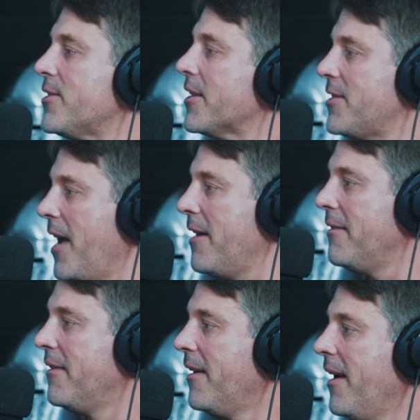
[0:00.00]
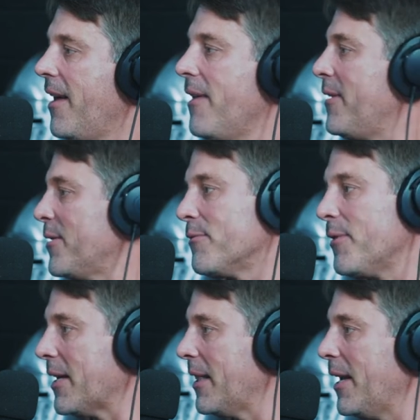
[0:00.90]
610. Yeah. And that thing's a
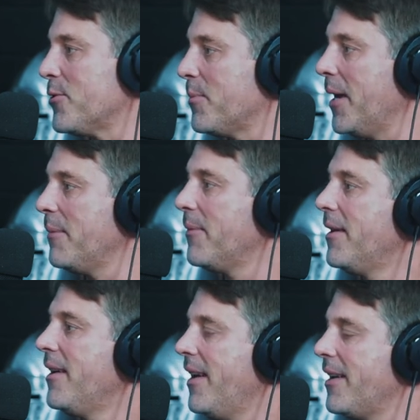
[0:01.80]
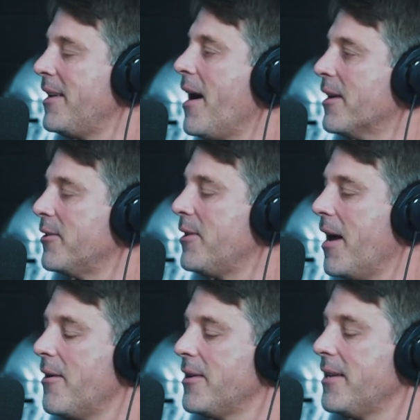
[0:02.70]
fucking laser beam. Yeah. And I knocked her
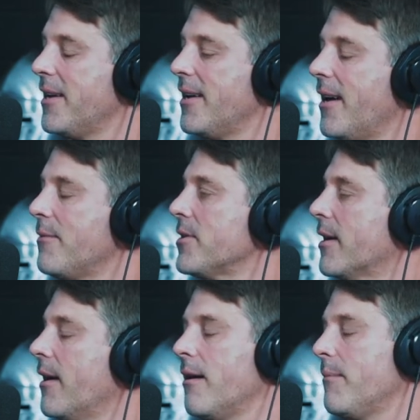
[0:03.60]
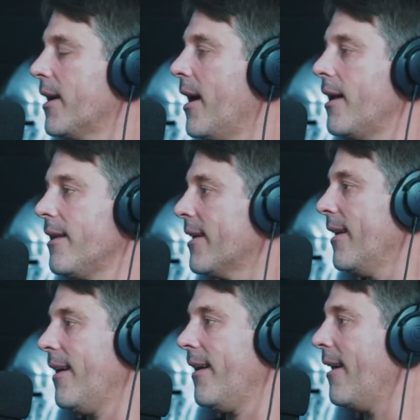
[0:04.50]
down, and uh, I was like, "Oh my god!" Like
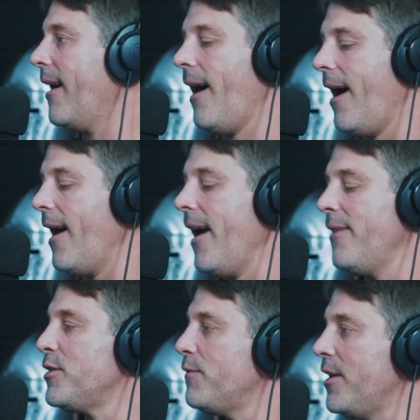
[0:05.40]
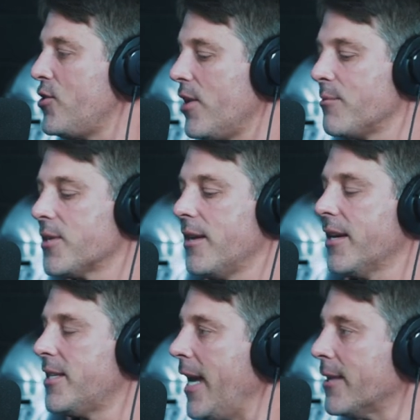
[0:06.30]
uh, I had this vision, I was gonna
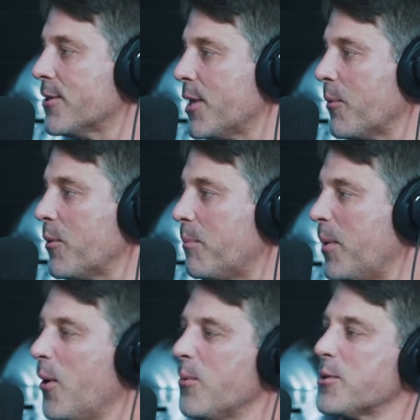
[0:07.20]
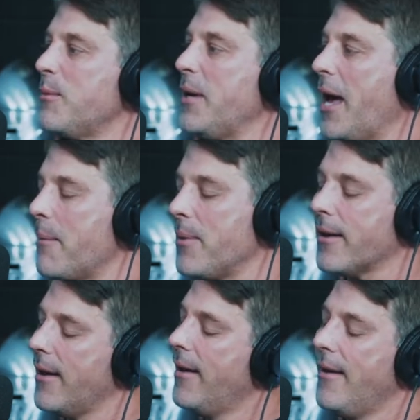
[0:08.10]
like take this thing with a bow. It was gonna be epic.
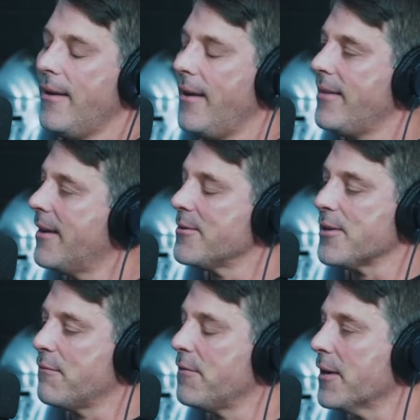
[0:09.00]
Yeah. And then I was like, bow